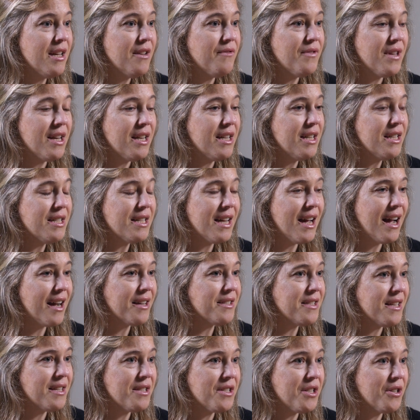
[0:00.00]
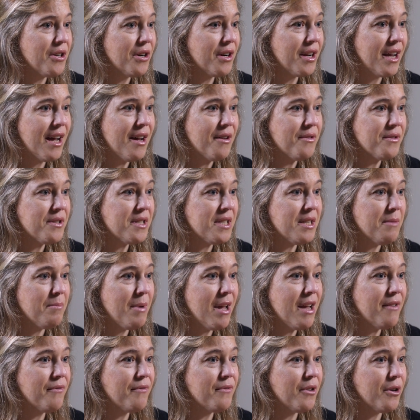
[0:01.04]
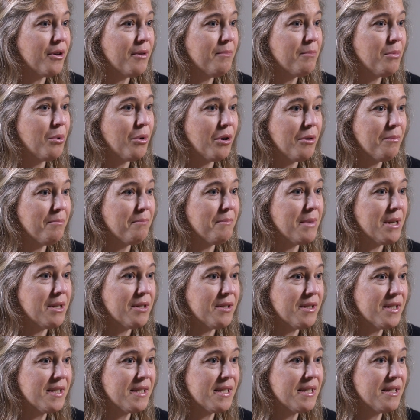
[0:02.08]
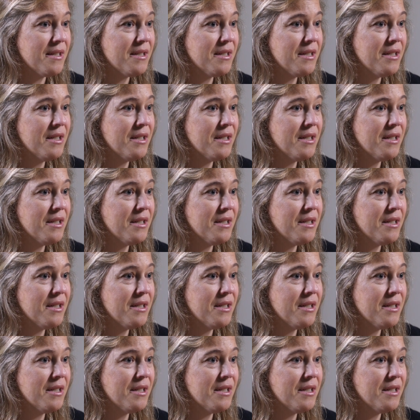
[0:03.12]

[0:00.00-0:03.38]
if they need to access your accounts to pay for important bills.